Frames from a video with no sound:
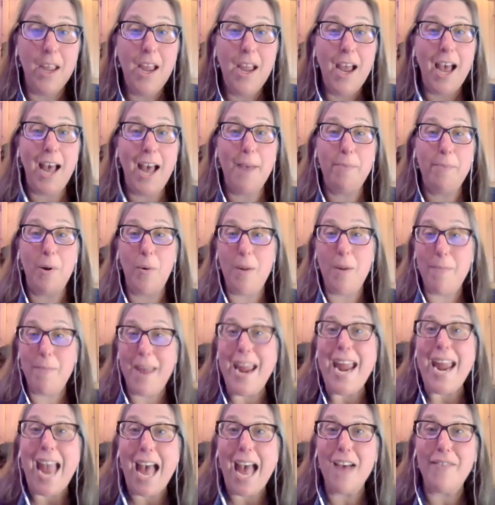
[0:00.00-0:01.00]
uh, but we
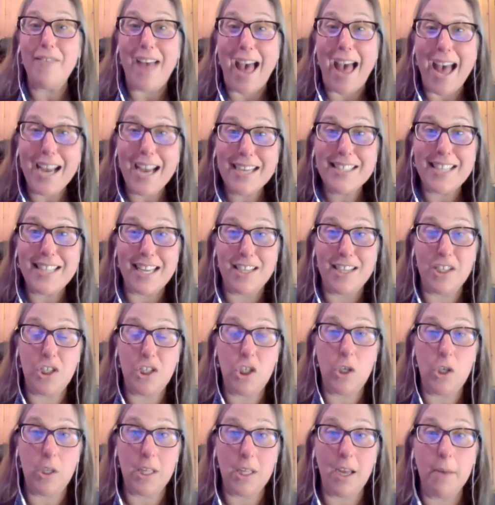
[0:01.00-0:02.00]
may have access
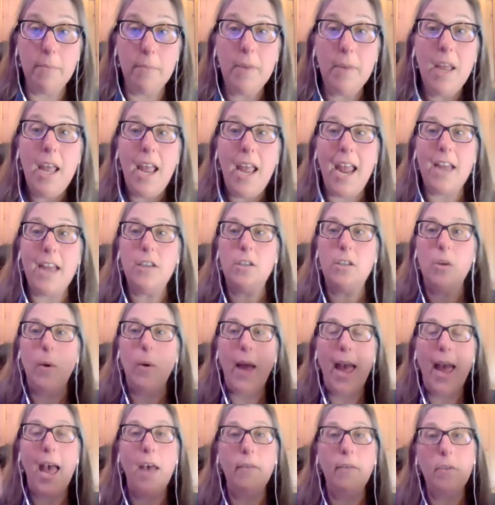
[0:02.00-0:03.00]
to them. And so
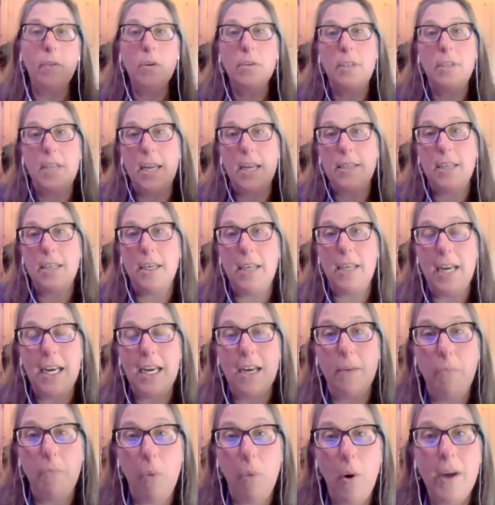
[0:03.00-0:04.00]
have those
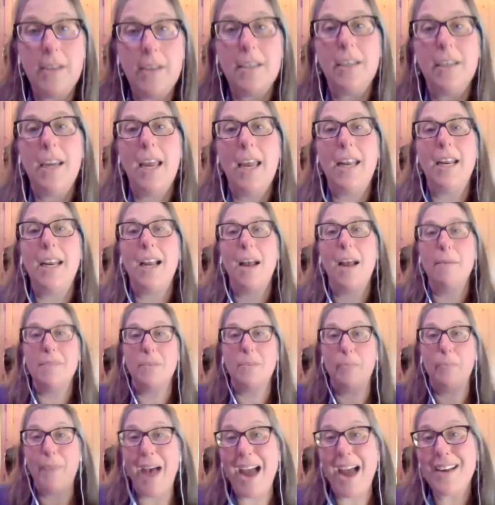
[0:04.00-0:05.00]
designated points. Again, it comes
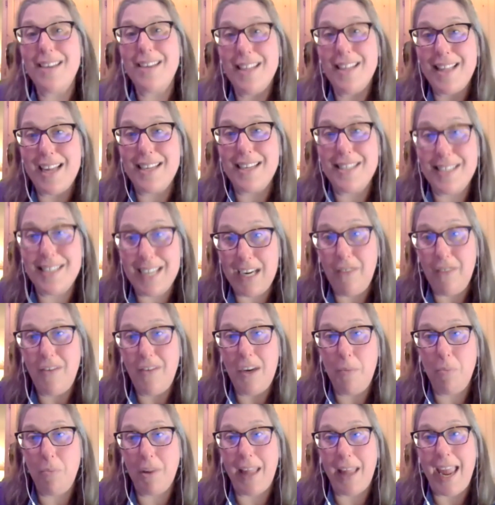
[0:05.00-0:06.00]
back to that safety
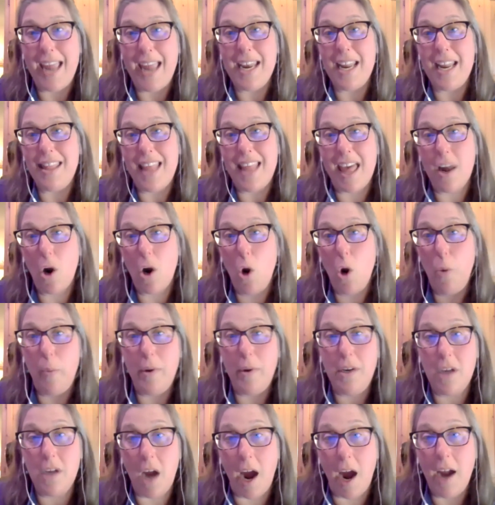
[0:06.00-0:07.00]
plan and that
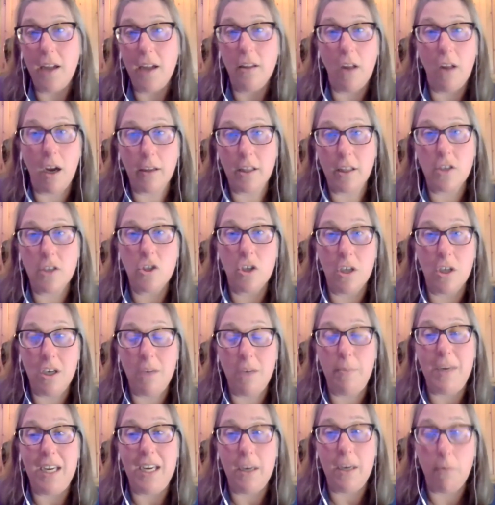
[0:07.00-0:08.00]
open dialogue that's going to
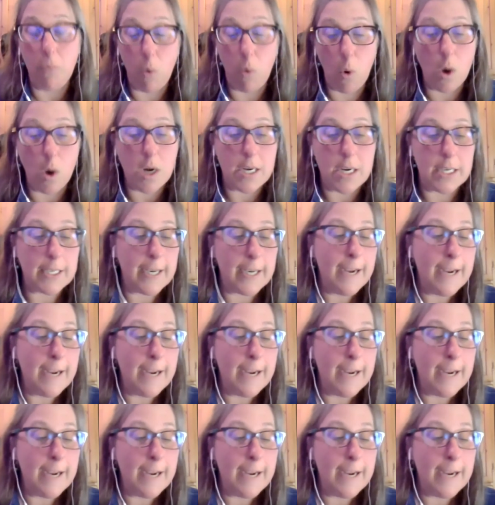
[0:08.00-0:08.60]
be important.